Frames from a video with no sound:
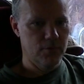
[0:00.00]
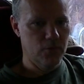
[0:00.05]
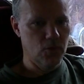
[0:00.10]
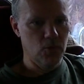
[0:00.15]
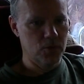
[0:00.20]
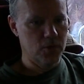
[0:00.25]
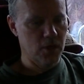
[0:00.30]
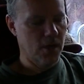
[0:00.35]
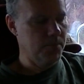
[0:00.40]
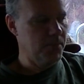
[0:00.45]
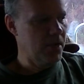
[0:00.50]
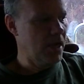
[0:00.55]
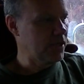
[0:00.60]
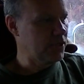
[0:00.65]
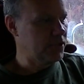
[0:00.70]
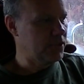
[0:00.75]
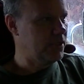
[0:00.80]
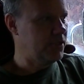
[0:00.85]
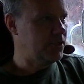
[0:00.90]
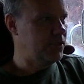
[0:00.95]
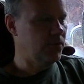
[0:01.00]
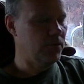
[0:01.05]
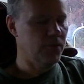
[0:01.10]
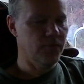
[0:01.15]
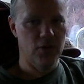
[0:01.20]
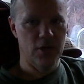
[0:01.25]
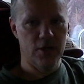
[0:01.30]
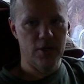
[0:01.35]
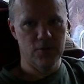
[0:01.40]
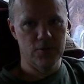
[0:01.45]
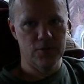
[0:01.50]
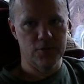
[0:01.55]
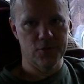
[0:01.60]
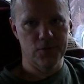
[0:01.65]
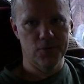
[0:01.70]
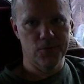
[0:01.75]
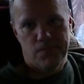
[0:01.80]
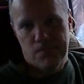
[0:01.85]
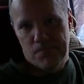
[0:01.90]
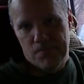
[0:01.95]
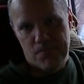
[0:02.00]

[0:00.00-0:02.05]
no time to actually shoot the videos. So